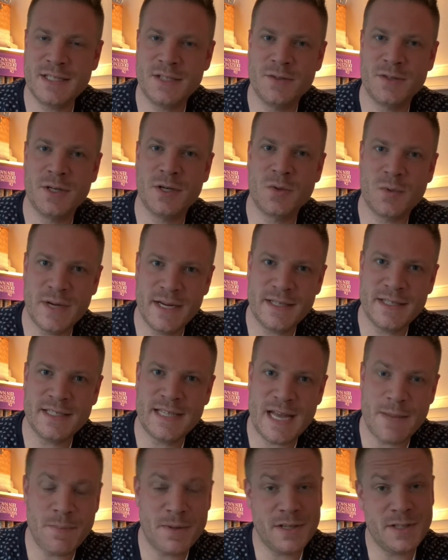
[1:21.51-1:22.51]
to the greatest
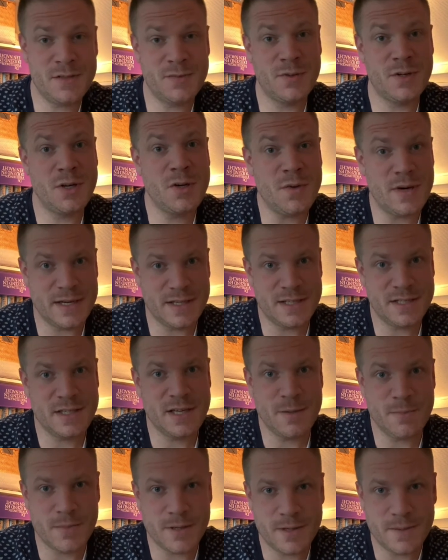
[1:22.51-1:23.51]
happiness for the greatest
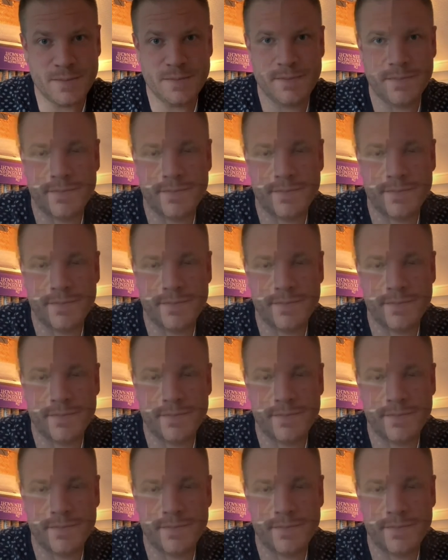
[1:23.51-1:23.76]
number.